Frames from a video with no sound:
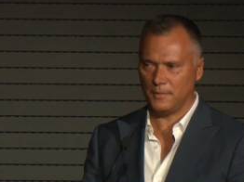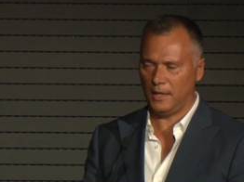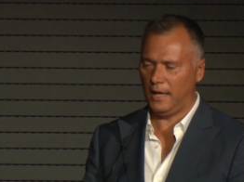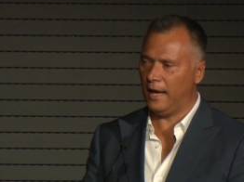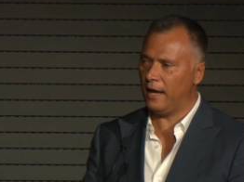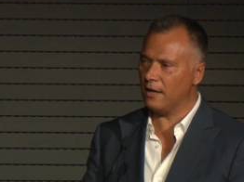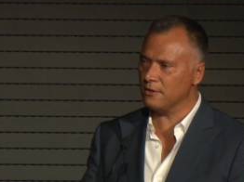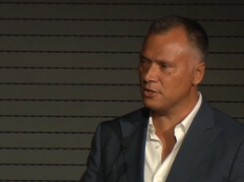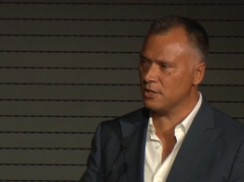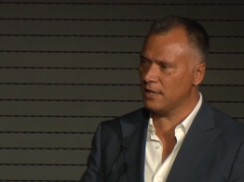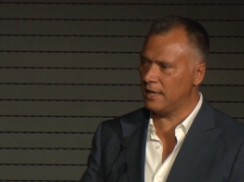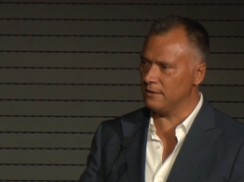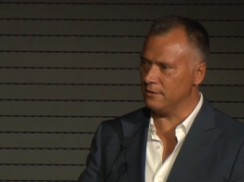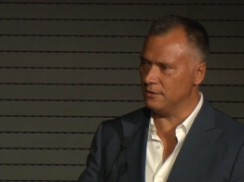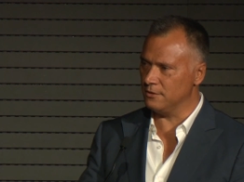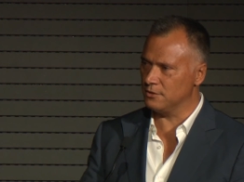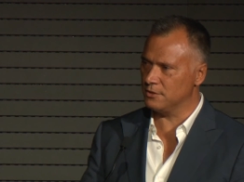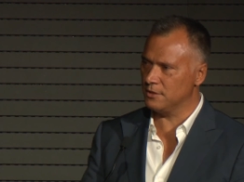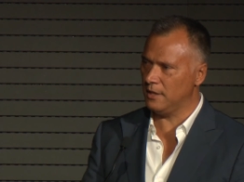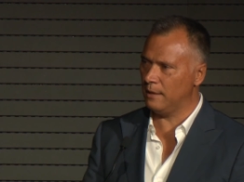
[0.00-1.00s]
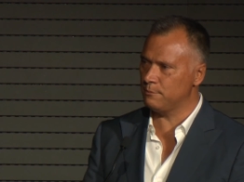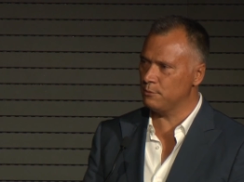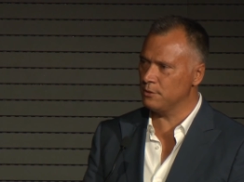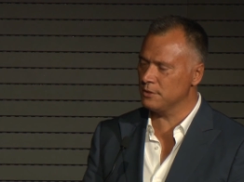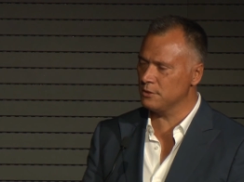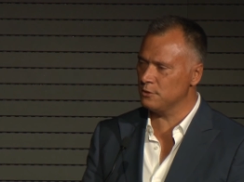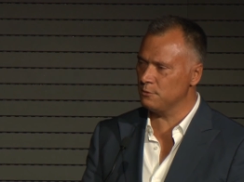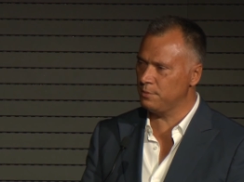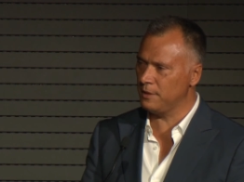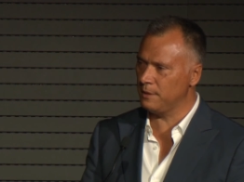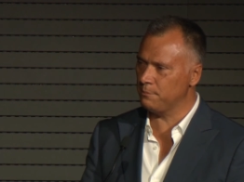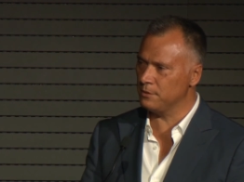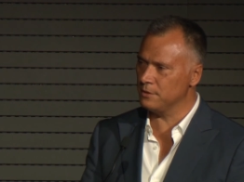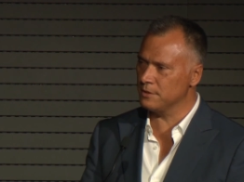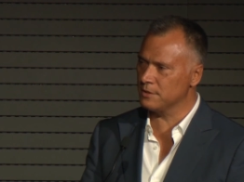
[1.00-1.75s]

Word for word: Our challenge, Aboriginal people,